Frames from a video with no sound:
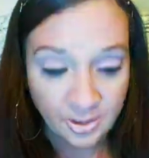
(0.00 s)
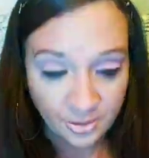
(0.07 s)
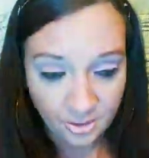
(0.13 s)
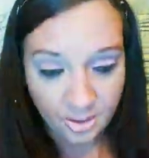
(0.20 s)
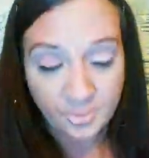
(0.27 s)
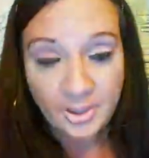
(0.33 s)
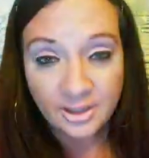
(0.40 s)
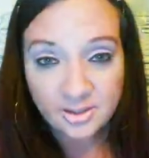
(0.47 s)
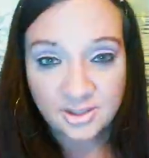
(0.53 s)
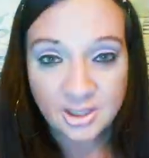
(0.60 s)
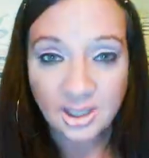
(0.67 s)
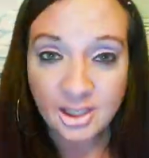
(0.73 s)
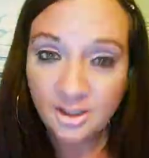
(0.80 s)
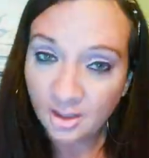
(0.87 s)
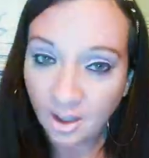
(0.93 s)
They're about to
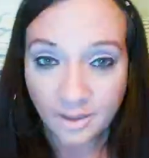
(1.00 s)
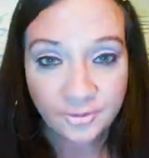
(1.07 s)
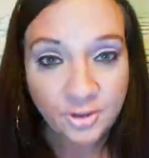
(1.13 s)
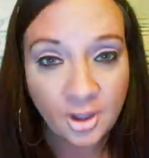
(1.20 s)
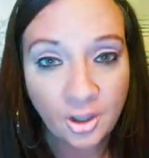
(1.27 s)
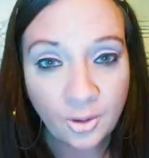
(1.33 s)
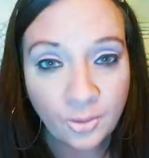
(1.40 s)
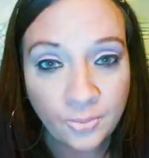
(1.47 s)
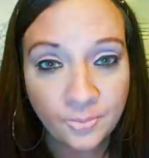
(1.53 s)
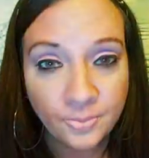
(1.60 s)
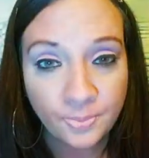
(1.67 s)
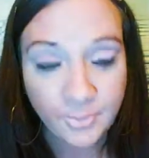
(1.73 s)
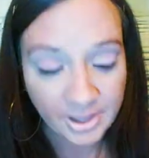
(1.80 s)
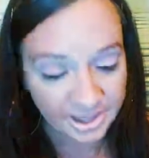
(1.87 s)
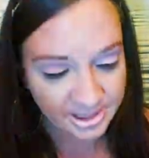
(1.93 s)
get caught though,
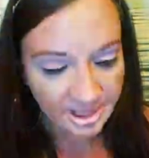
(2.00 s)
big